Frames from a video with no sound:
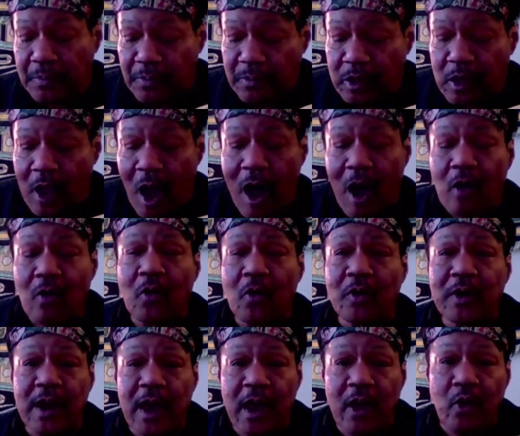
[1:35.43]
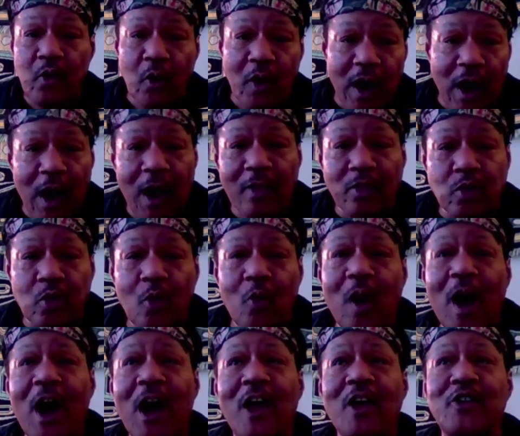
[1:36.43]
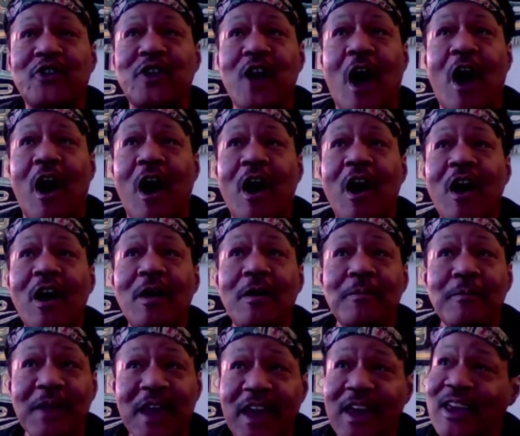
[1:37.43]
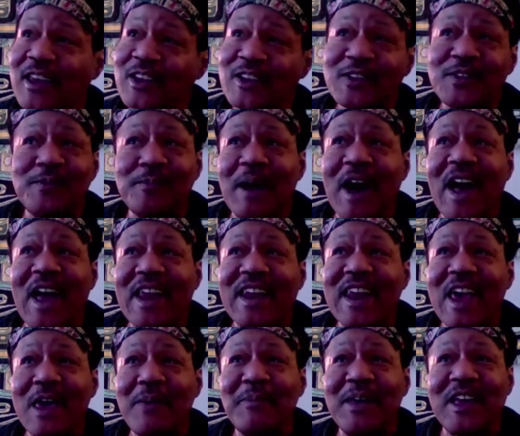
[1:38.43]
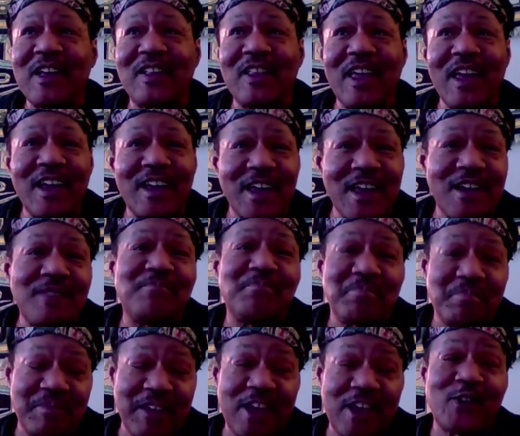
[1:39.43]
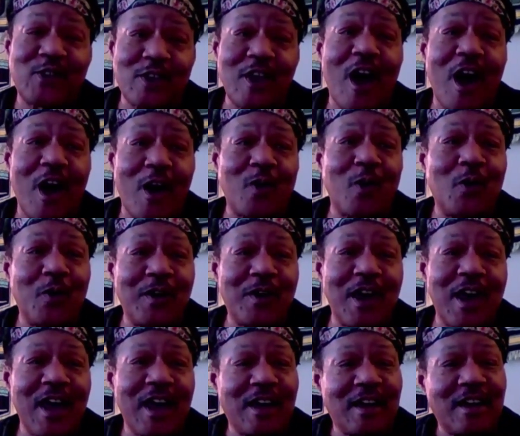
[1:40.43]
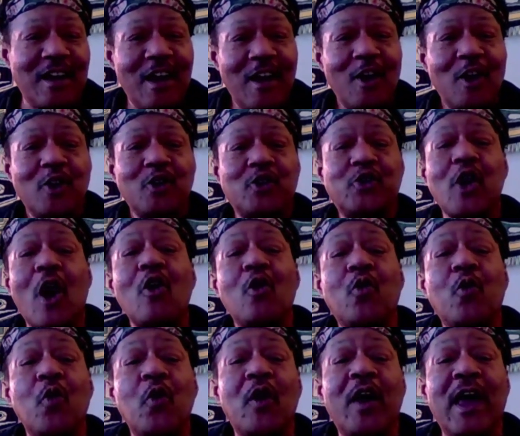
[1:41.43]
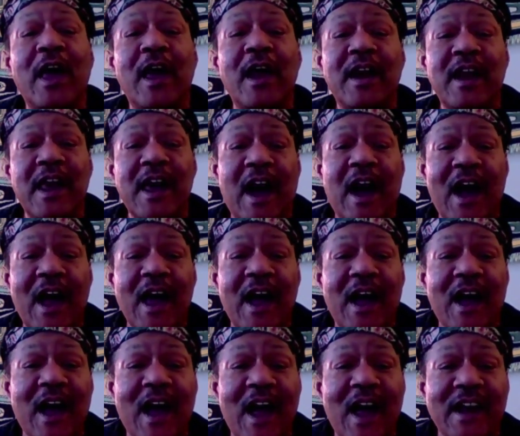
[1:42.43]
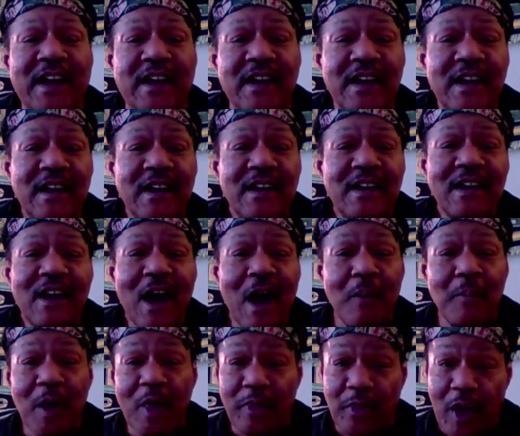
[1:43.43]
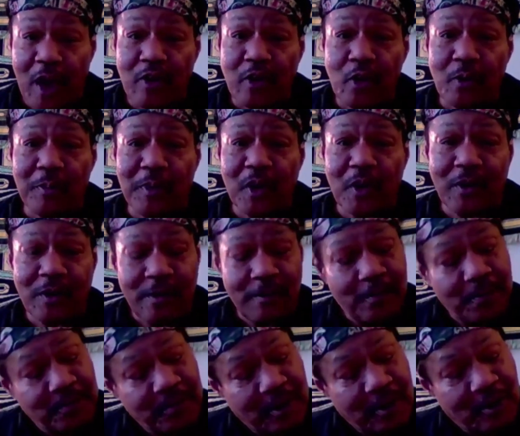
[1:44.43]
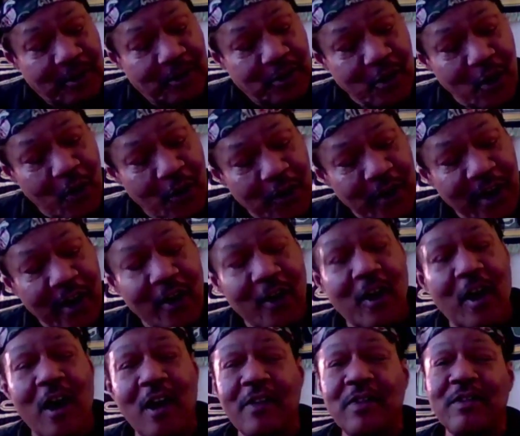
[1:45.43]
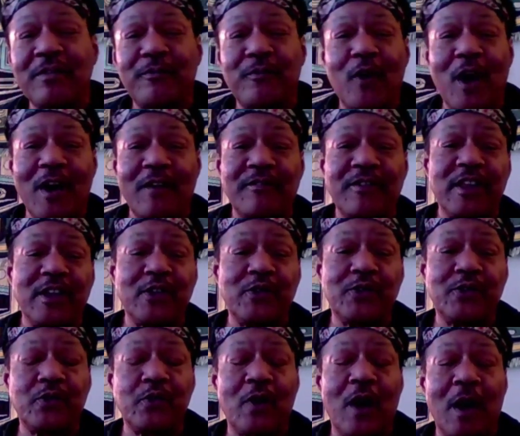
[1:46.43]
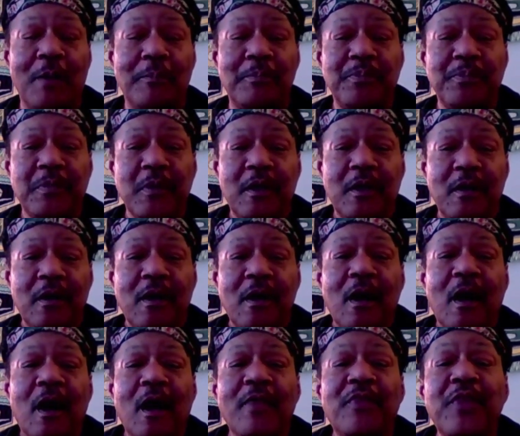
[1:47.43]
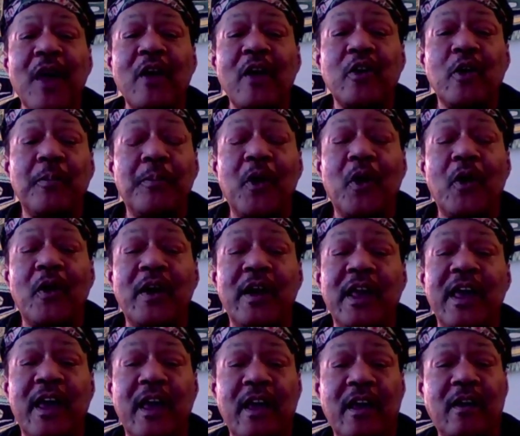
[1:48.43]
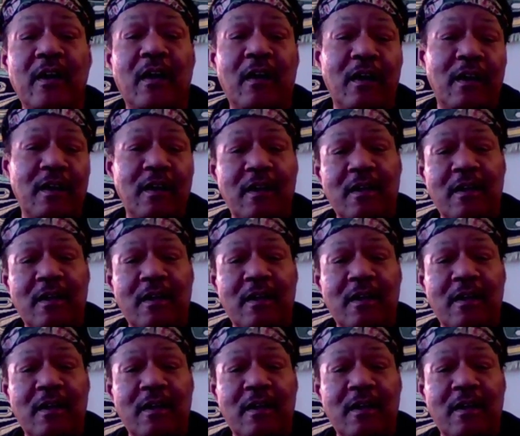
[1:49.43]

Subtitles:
Daku Dane Yuchat Duayasa means my name in Tlingit is Daku Dane. Shanku Khedi Ayakat. I'm a Thunderbird. Shown here on front of this drum, a Thunderbird eagle,